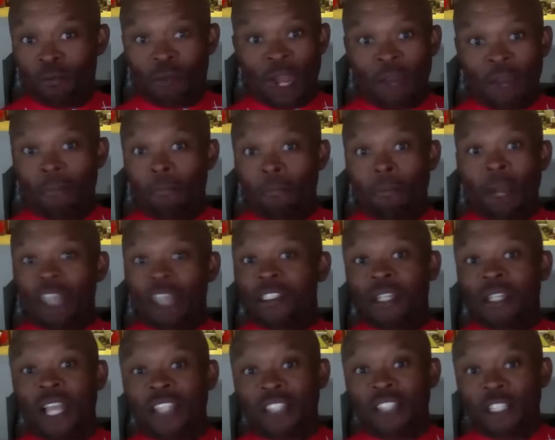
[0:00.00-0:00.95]
uh,
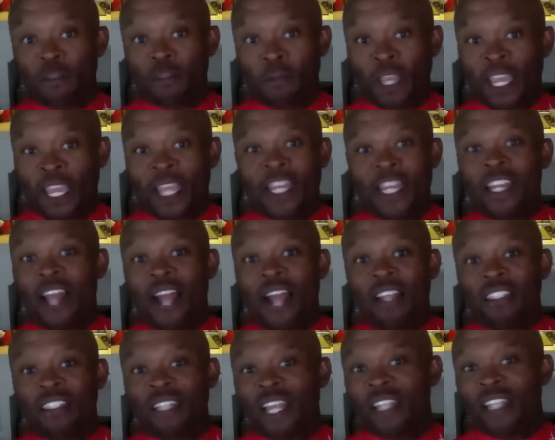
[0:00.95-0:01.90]
much less eighty
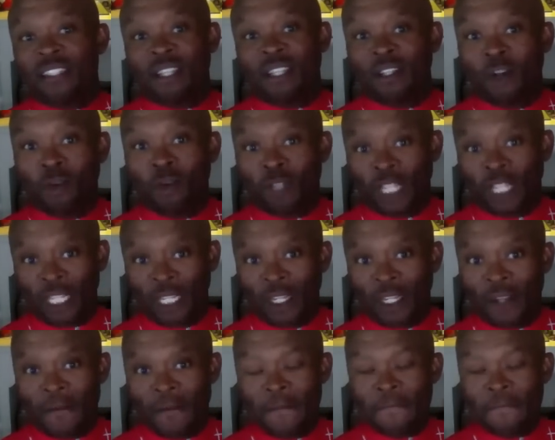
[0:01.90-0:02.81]
dollars less than Oakley,